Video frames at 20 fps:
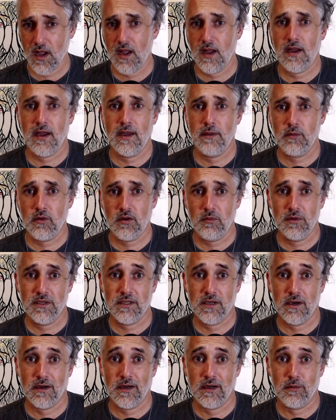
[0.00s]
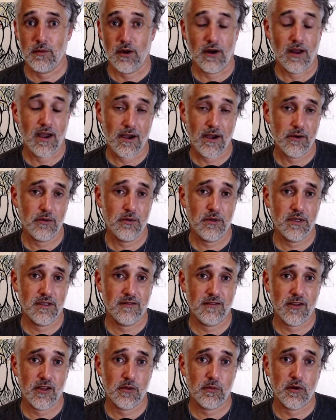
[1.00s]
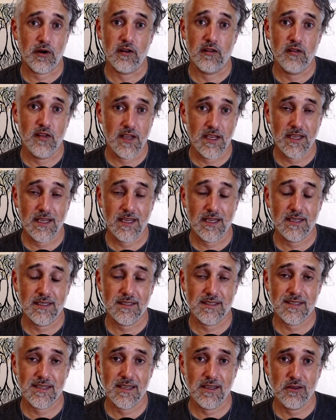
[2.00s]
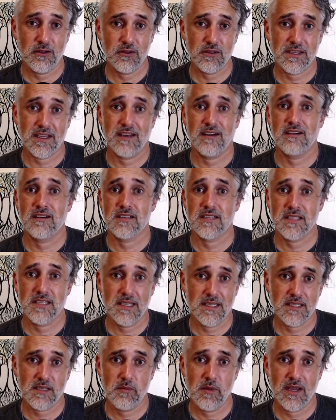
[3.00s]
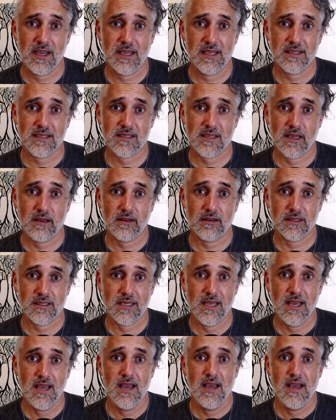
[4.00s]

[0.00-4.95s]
I'm going to be talking about how do we develop our thinking skills and our sense-making skills.